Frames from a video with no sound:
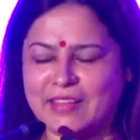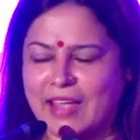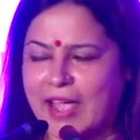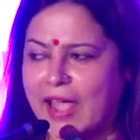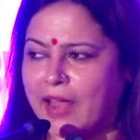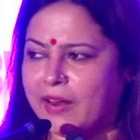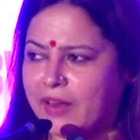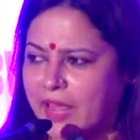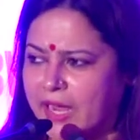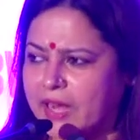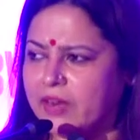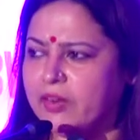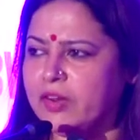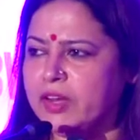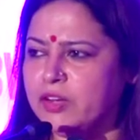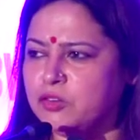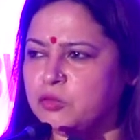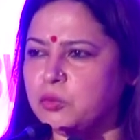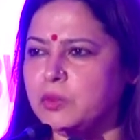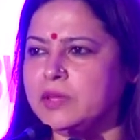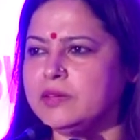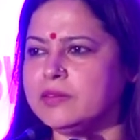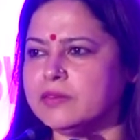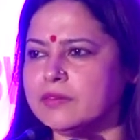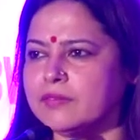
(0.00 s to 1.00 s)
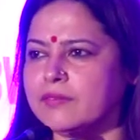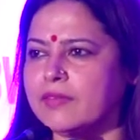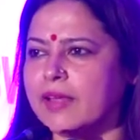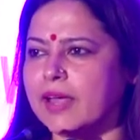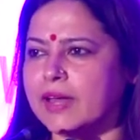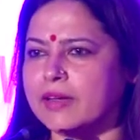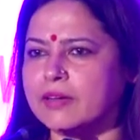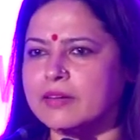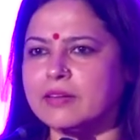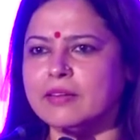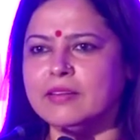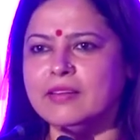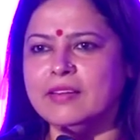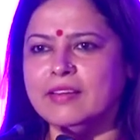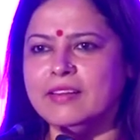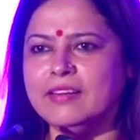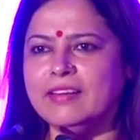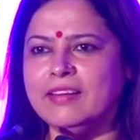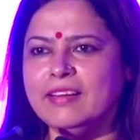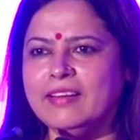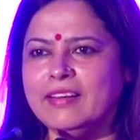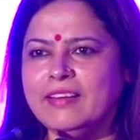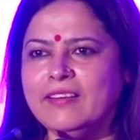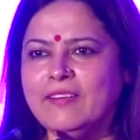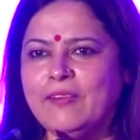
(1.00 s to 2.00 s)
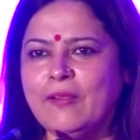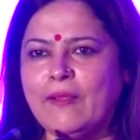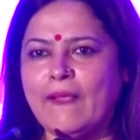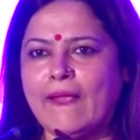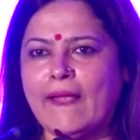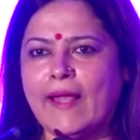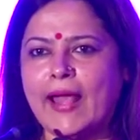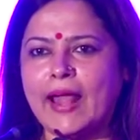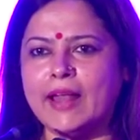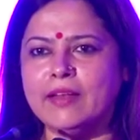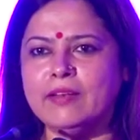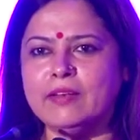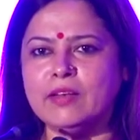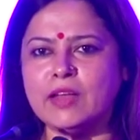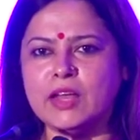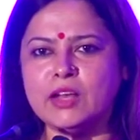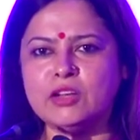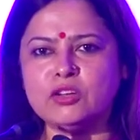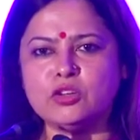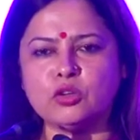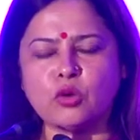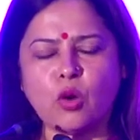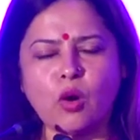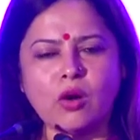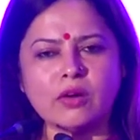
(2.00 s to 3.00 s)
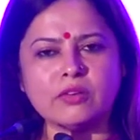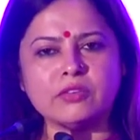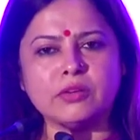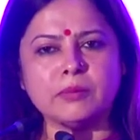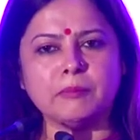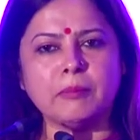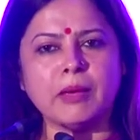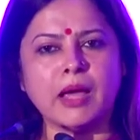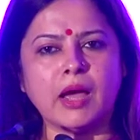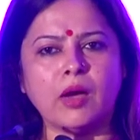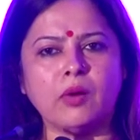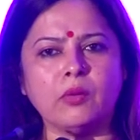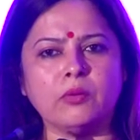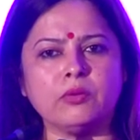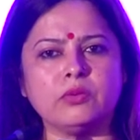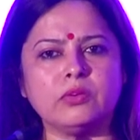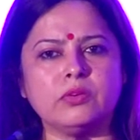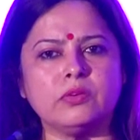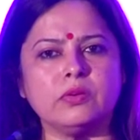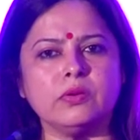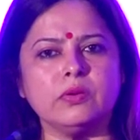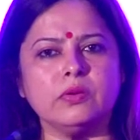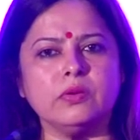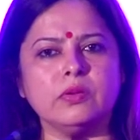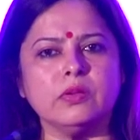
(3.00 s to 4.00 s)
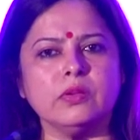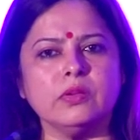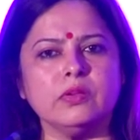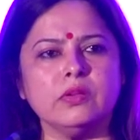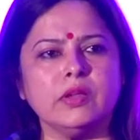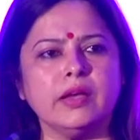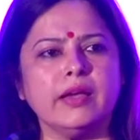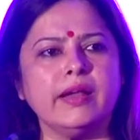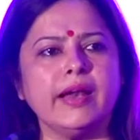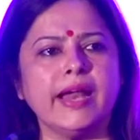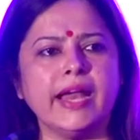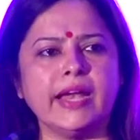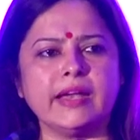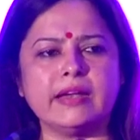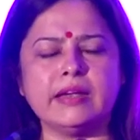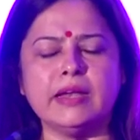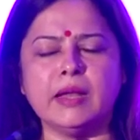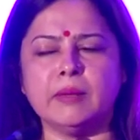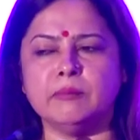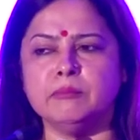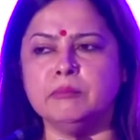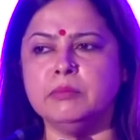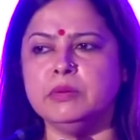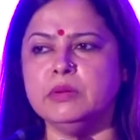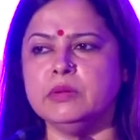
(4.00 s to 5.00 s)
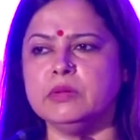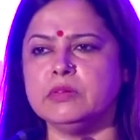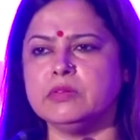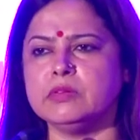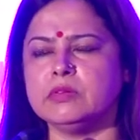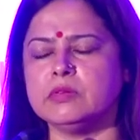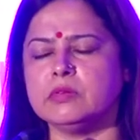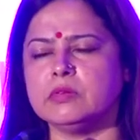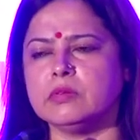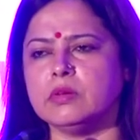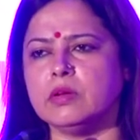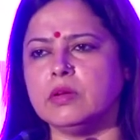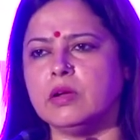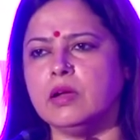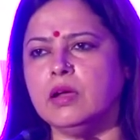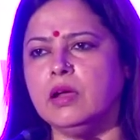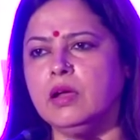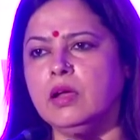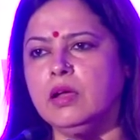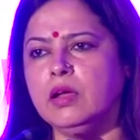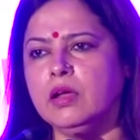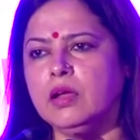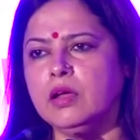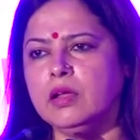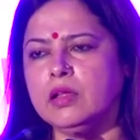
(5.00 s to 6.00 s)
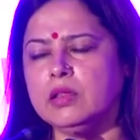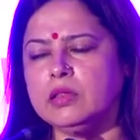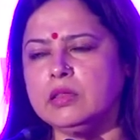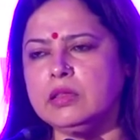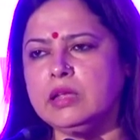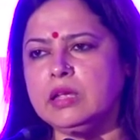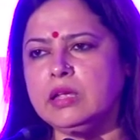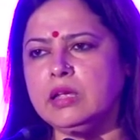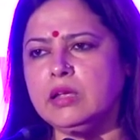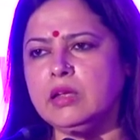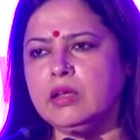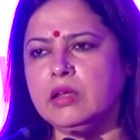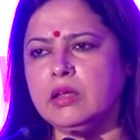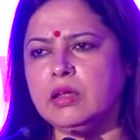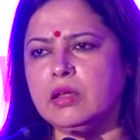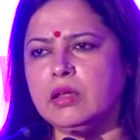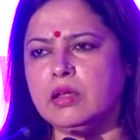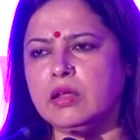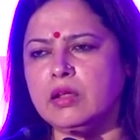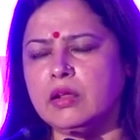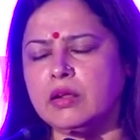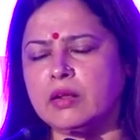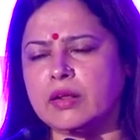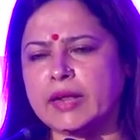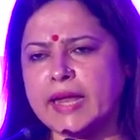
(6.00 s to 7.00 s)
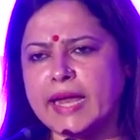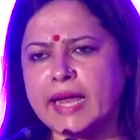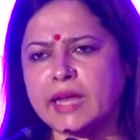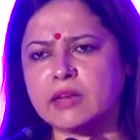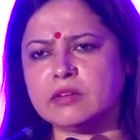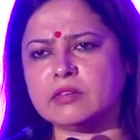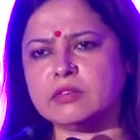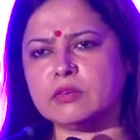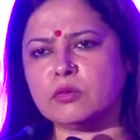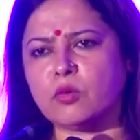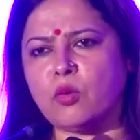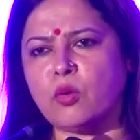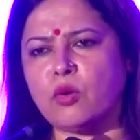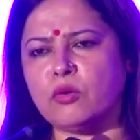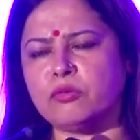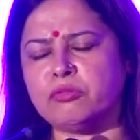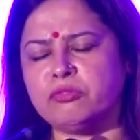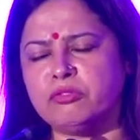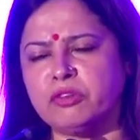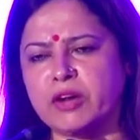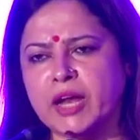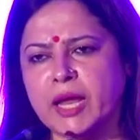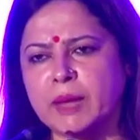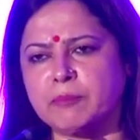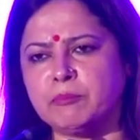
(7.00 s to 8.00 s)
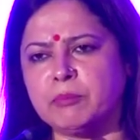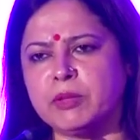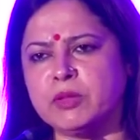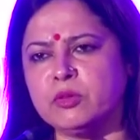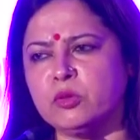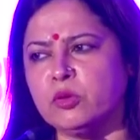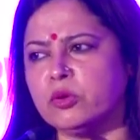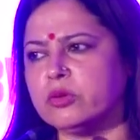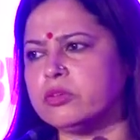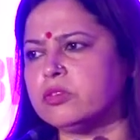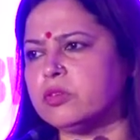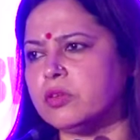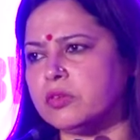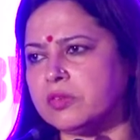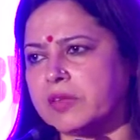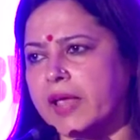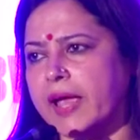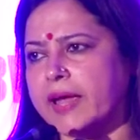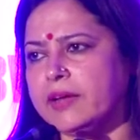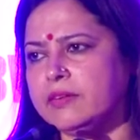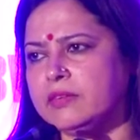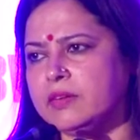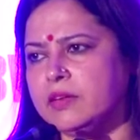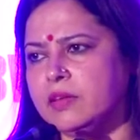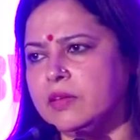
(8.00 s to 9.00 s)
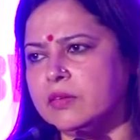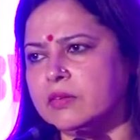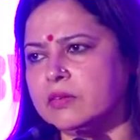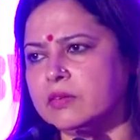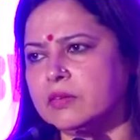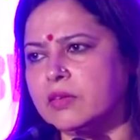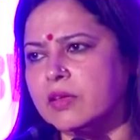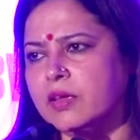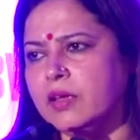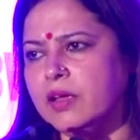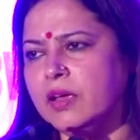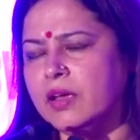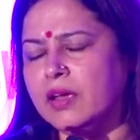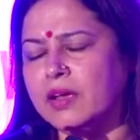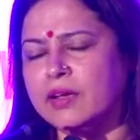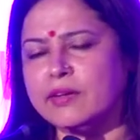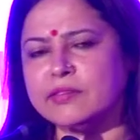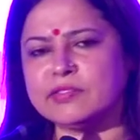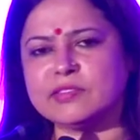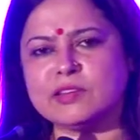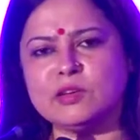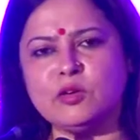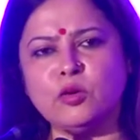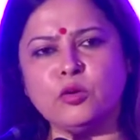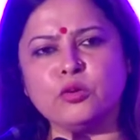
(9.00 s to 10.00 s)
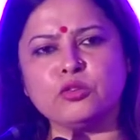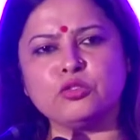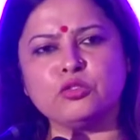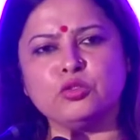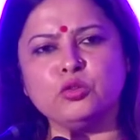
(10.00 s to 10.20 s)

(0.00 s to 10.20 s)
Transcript: And I retweeted that. And it talked about the great numbers, the rate of rape in those societies is close